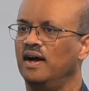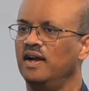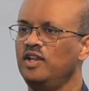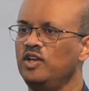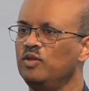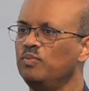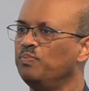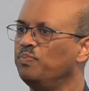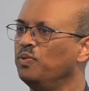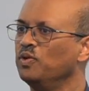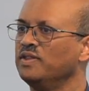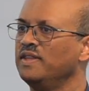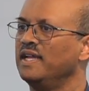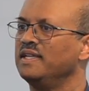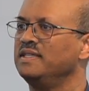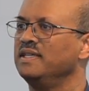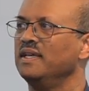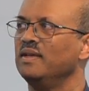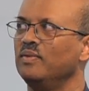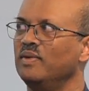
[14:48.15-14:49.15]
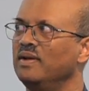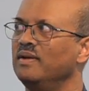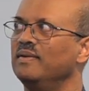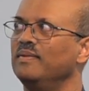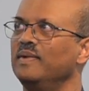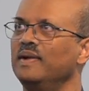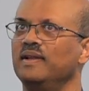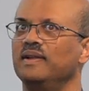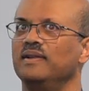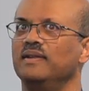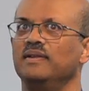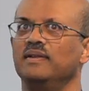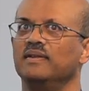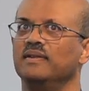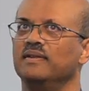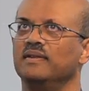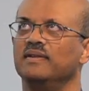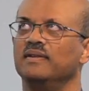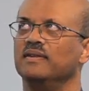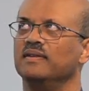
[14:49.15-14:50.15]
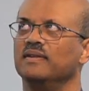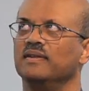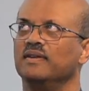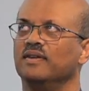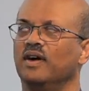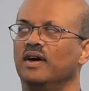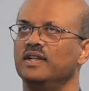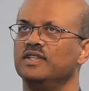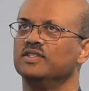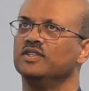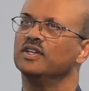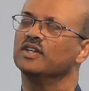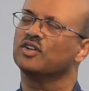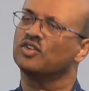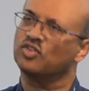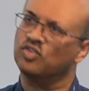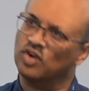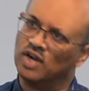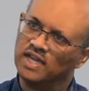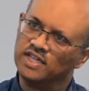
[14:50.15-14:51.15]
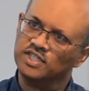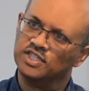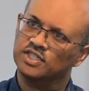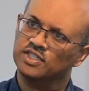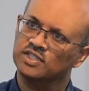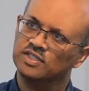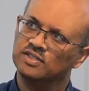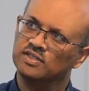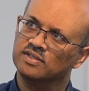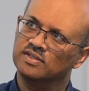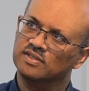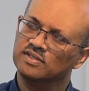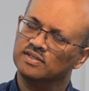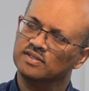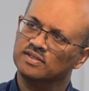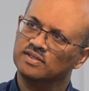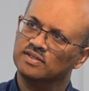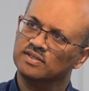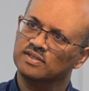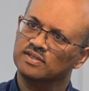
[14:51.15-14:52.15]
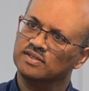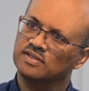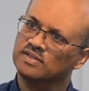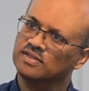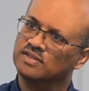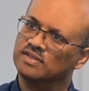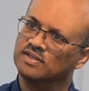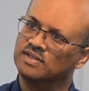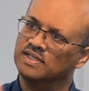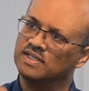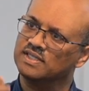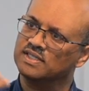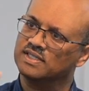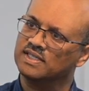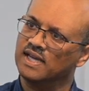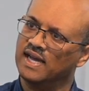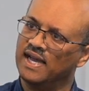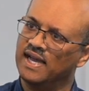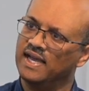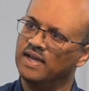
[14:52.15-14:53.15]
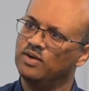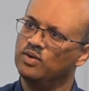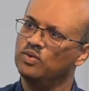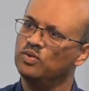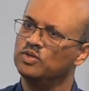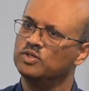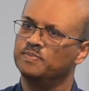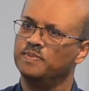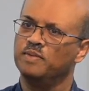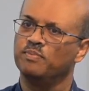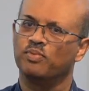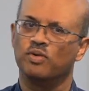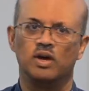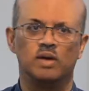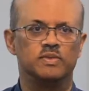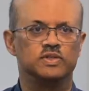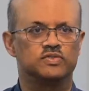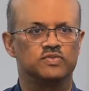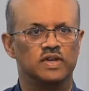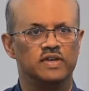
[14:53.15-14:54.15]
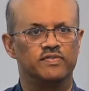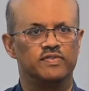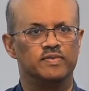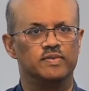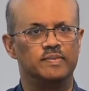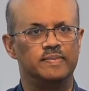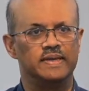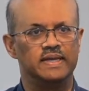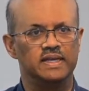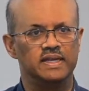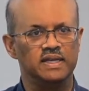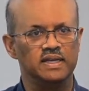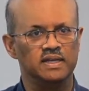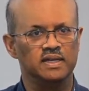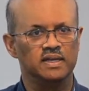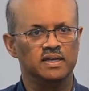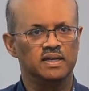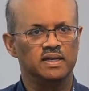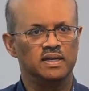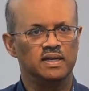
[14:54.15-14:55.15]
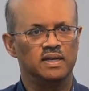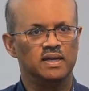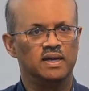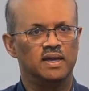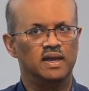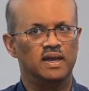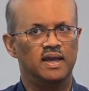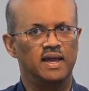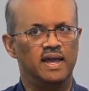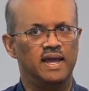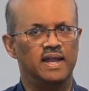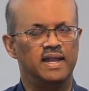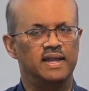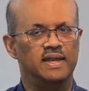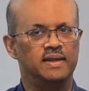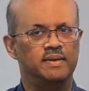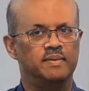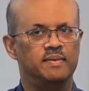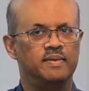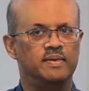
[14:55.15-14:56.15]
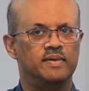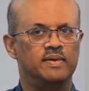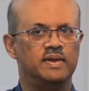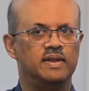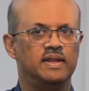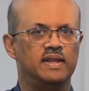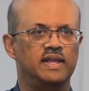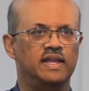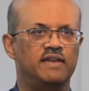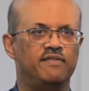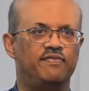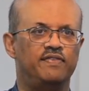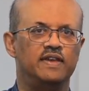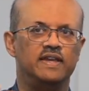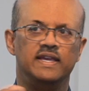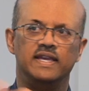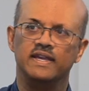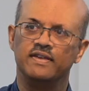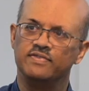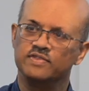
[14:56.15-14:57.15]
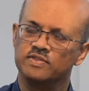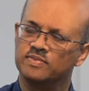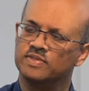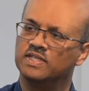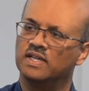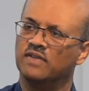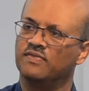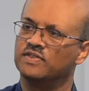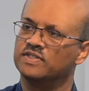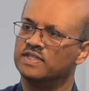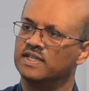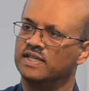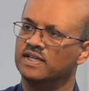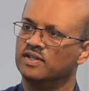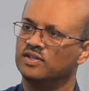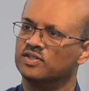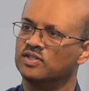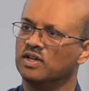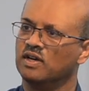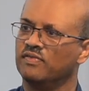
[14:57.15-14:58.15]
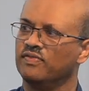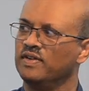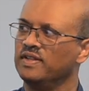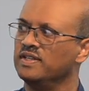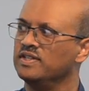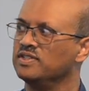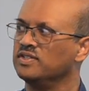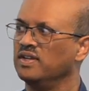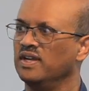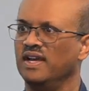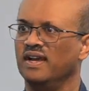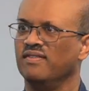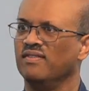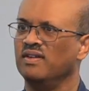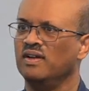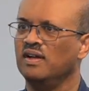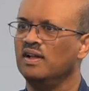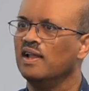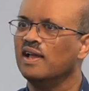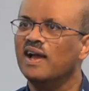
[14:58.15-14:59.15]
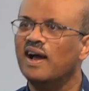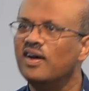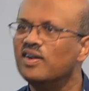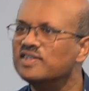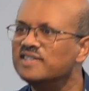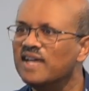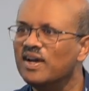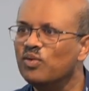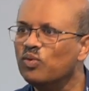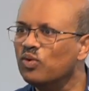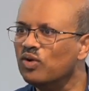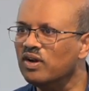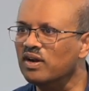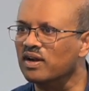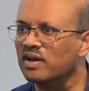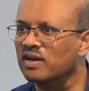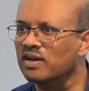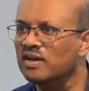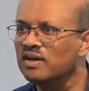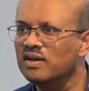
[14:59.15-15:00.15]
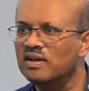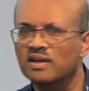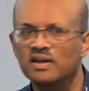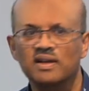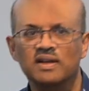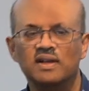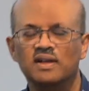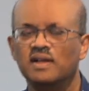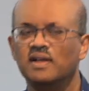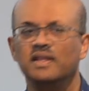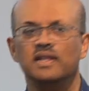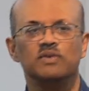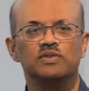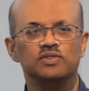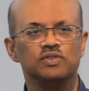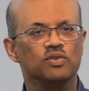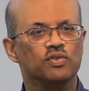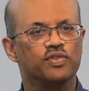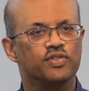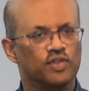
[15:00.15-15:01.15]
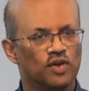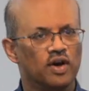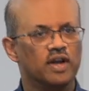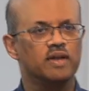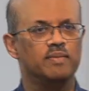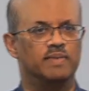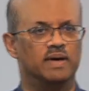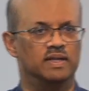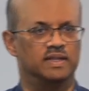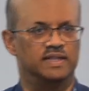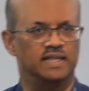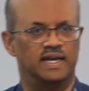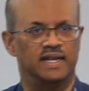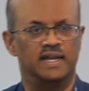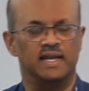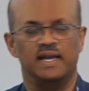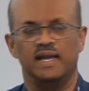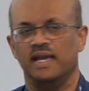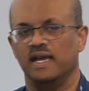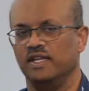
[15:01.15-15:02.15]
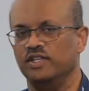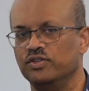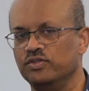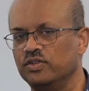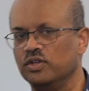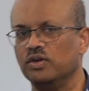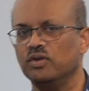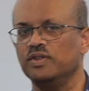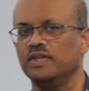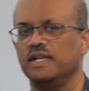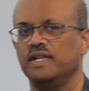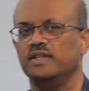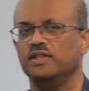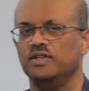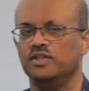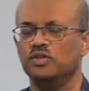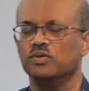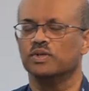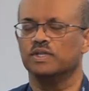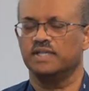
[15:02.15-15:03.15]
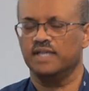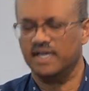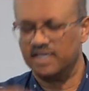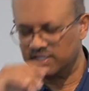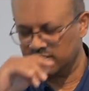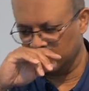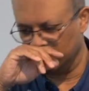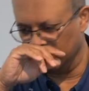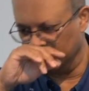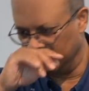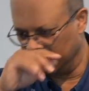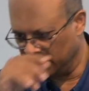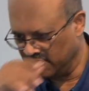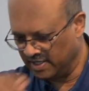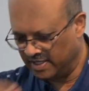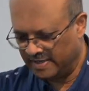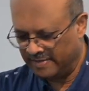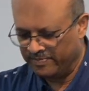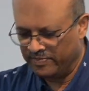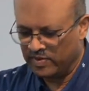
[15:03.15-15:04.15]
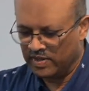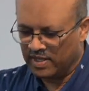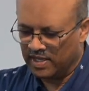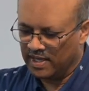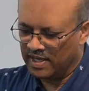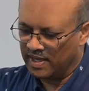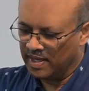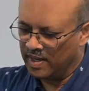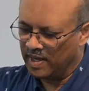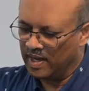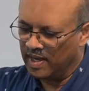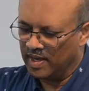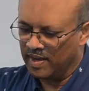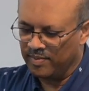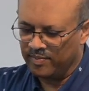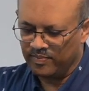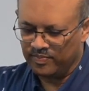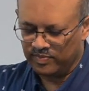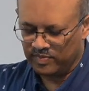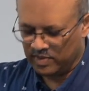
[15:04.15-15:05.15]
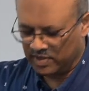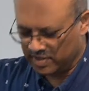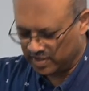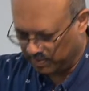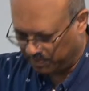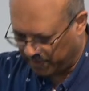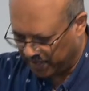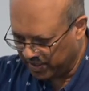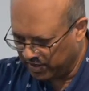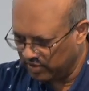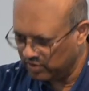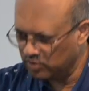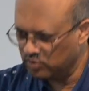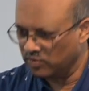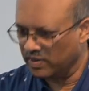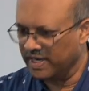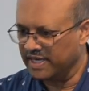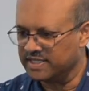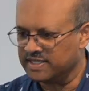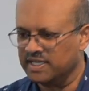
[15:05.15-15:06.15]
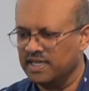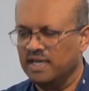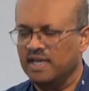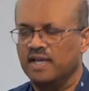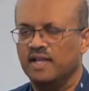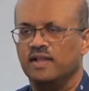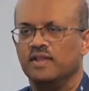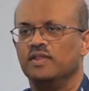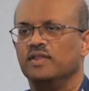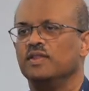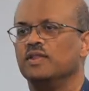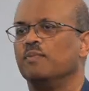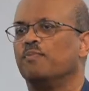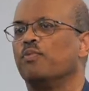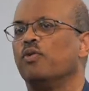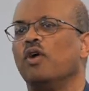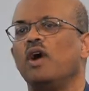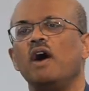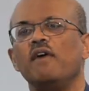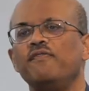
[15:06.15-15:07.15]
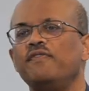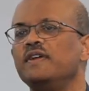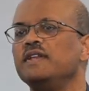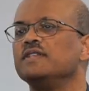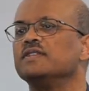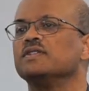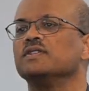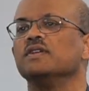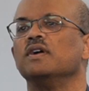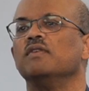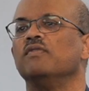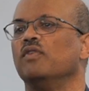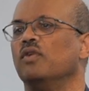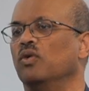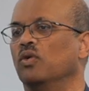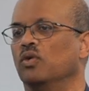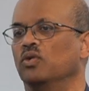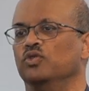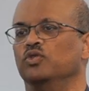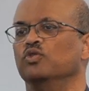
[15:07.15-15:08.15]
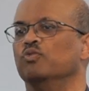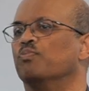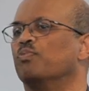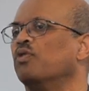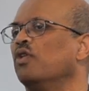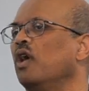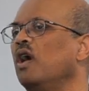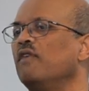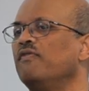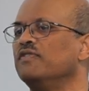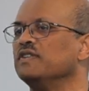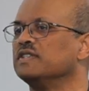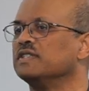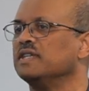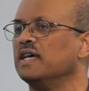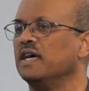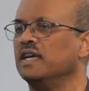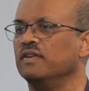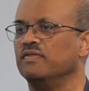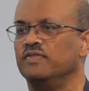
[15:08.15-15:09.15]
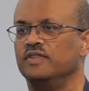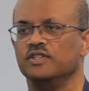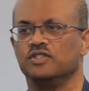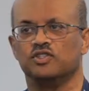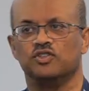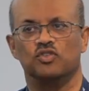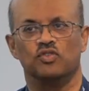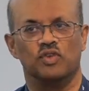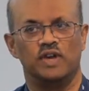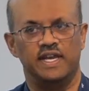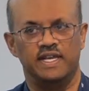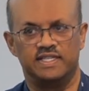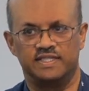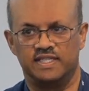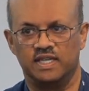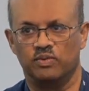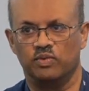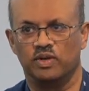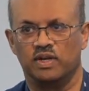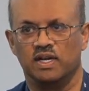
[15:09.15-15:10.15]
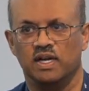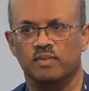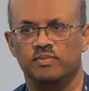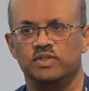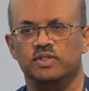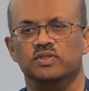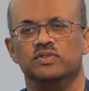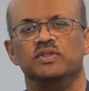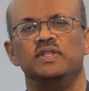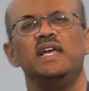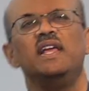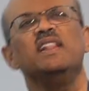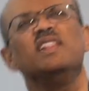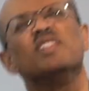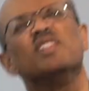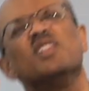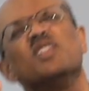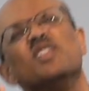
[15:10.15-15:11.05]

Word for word: How do you put that together? Wait, wait. God is going to crush this guy who has been promised right from the beginning. And if he gives himself as a guilt offering, he's going to have. Like, how does that work? There was no thought about that. And you know that in the Newer Testament, uh, is it Peter who writes, the prophets of old who prophesied of this grace that would come to, they